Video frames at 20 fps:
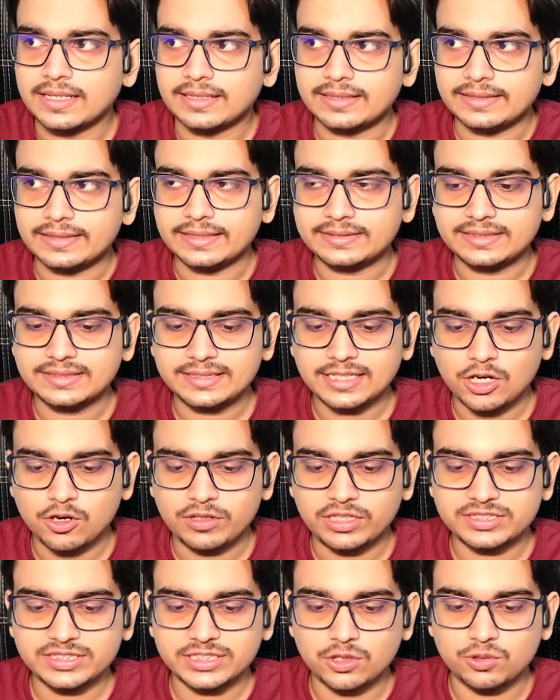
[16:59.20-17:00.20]
This is how
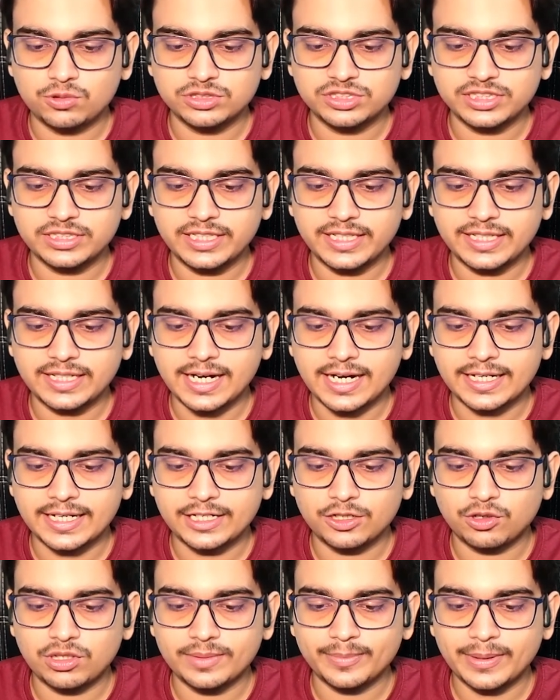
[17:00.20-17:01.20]
it sounds in the
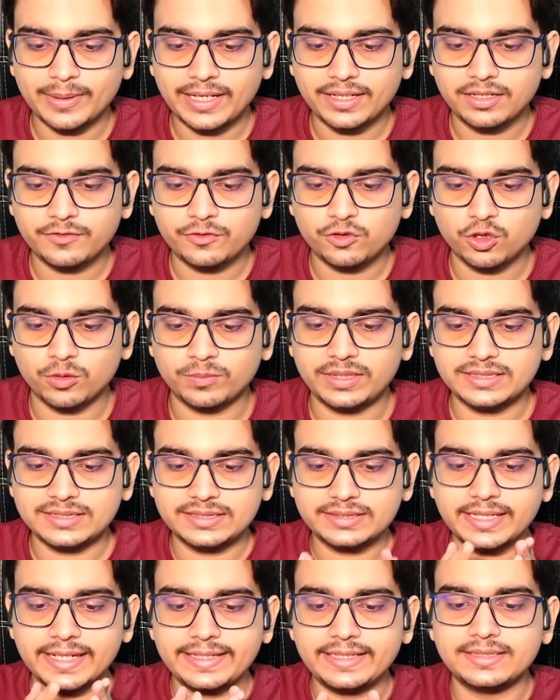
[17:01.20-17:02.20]
cardioid pattern from the
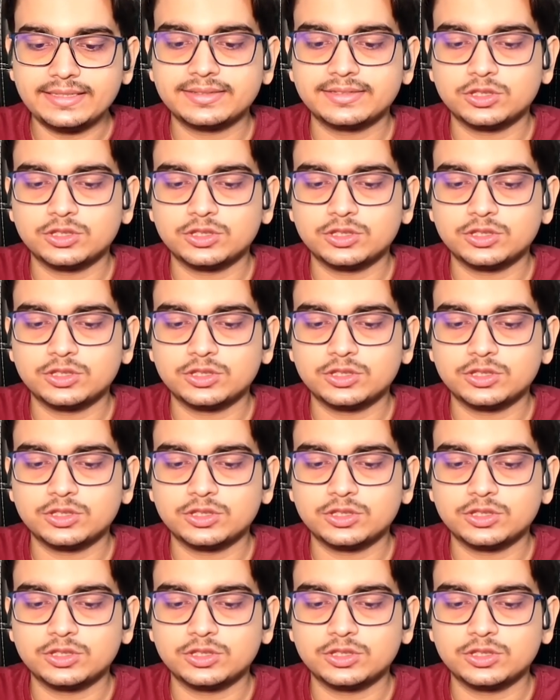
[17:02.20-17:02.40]
sides.